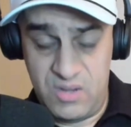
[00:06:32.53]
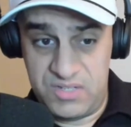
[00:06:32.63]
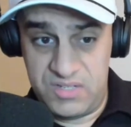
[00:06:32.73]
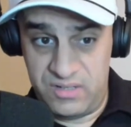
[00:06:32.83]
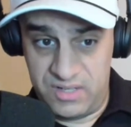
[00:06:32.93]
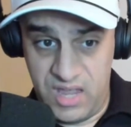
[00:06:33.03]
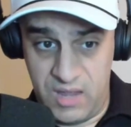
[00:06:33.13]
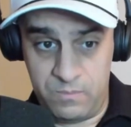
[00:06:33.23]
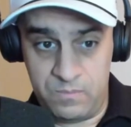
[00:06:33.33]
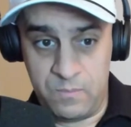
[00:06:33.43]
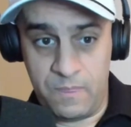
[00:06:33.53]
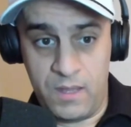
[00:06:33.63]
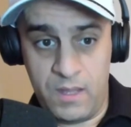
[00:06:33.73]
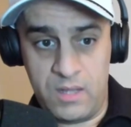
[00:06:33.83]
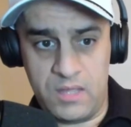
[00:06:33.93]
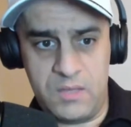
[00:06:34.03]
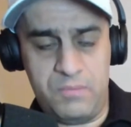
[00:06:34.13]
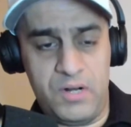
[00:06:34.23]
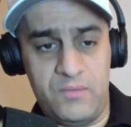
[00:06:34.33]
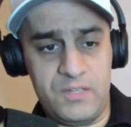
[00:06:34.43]
they were still in the game. I
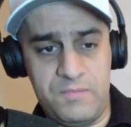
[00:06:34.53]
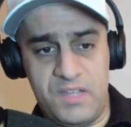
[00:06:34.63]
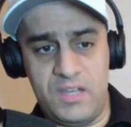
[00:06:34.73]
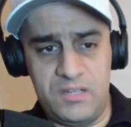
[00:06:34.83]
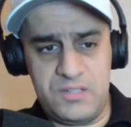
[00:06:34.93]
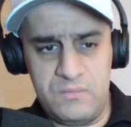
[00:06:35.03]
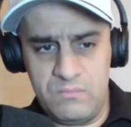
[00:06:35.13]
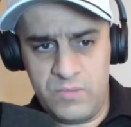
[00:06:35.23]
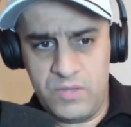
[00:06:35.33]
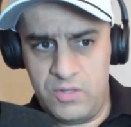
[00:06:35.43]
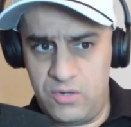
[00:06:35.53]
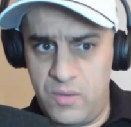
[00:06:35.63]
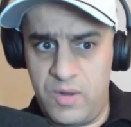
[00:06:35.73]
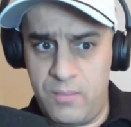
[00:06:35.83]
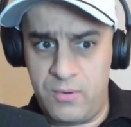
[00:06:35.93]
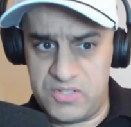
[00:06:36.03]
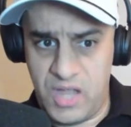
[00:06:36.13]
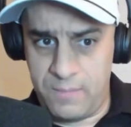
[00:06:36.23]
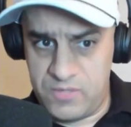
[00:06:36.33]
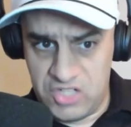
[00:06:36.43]
think part of it is because they were able to
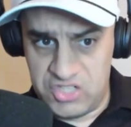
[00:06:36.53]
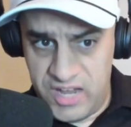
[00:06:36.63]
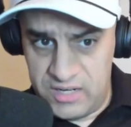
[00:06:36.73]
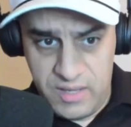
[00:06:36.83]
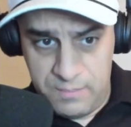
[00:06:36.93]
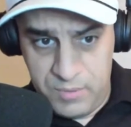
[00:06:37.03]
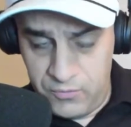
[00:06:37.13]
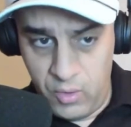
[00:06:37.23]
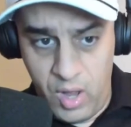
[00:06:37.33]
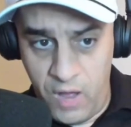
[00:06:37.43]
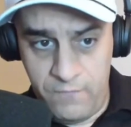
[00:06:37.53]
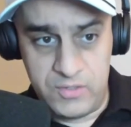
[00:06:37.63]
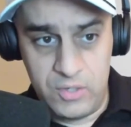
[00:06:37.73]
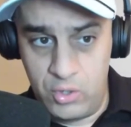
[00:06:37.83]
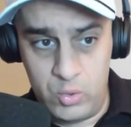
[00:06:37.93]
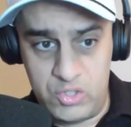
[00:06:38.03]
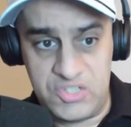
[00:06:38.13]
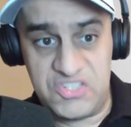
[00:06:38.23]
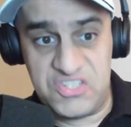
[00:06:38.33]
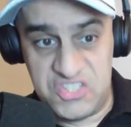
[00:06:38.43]
stop Josh Allen, that Buffalo offense, who is
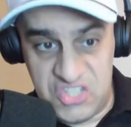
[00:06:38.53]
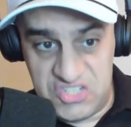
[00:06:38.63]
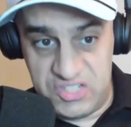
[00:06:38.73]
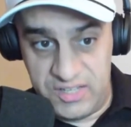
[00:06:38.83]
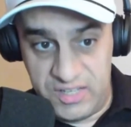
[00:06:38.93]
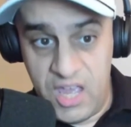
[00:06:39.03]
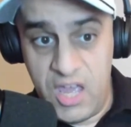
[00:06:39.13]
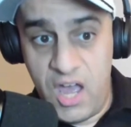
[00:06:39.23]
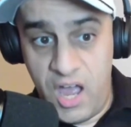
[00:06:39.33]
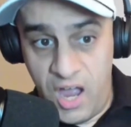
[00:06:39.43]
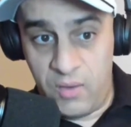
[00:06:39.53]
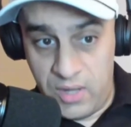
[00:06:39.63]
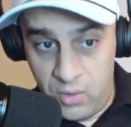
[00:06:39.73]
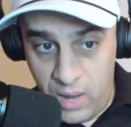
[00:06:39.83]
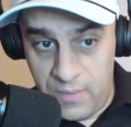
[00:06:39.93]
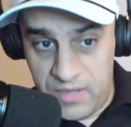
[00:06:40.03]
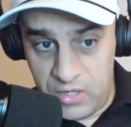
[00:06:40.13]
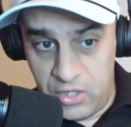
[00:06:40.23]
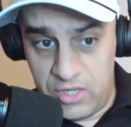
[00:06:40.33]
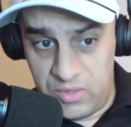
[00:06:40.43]
just sizzling hot right now. I mean,
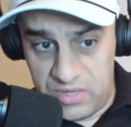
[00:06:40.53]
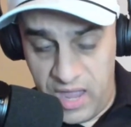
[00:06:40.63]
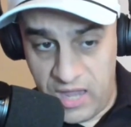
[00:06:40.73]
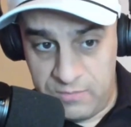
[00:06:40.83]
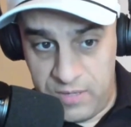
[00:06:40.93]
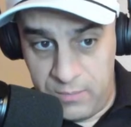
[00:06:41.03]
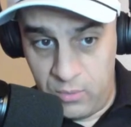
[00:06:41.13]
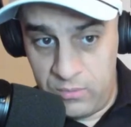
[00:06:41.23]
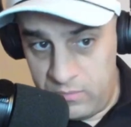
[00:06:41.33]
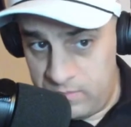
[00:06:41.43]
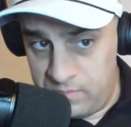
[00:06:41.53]
they're cooking with gas, people.